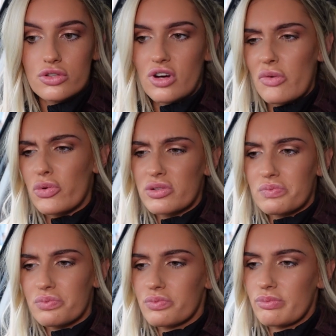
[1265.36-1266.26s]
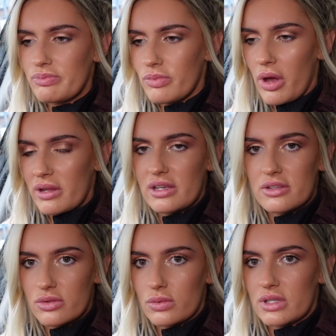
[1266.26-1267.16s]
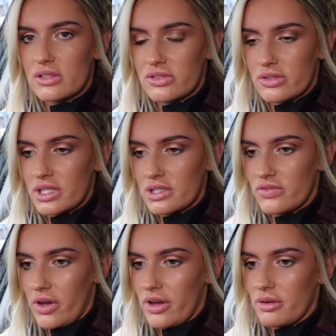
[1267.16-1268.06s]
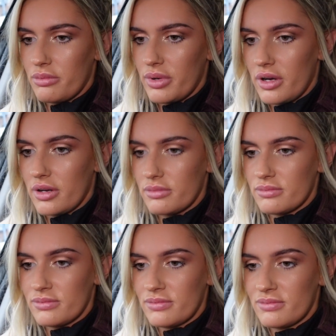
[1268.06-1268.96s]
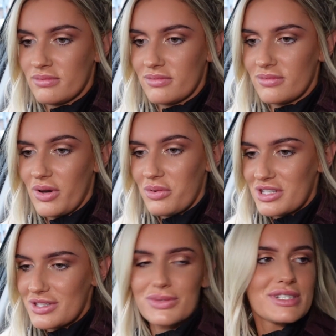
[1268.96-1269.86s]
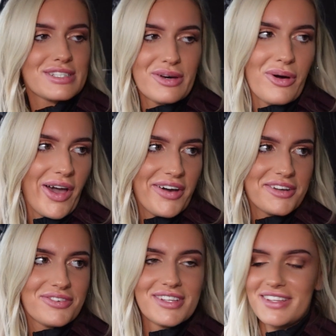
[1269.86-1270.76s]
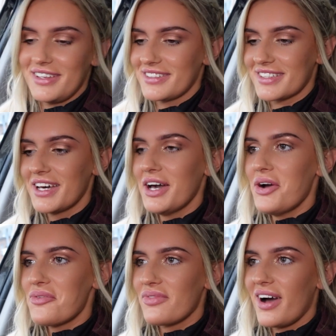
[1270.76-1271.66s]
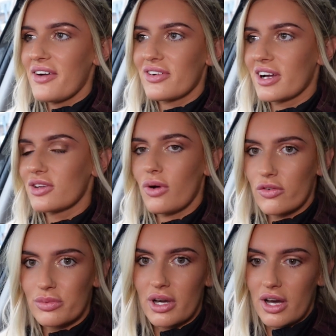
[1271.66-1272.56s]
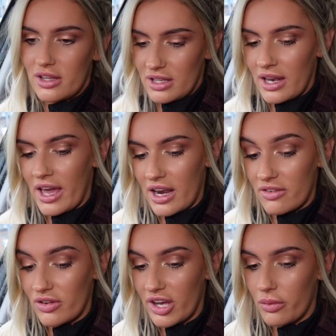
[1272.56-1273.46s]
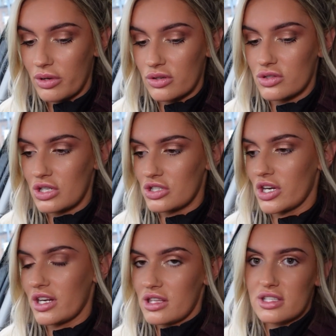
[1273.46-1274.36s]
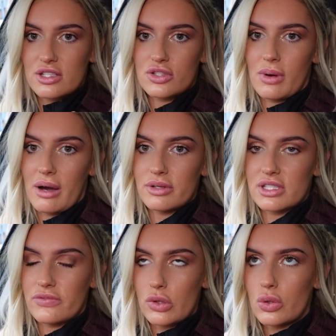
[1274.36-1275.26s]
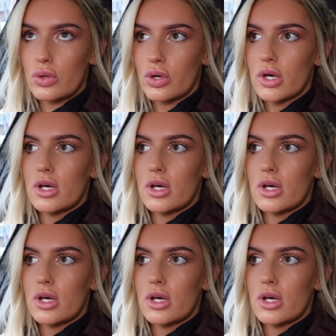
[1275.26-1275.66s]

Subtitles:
drive. We're early as always, so that's fine. But we're just always so early for these. But I feel like you'd rather be early than late. And I feel like when you're doing a journey that's like 2 hours, if you're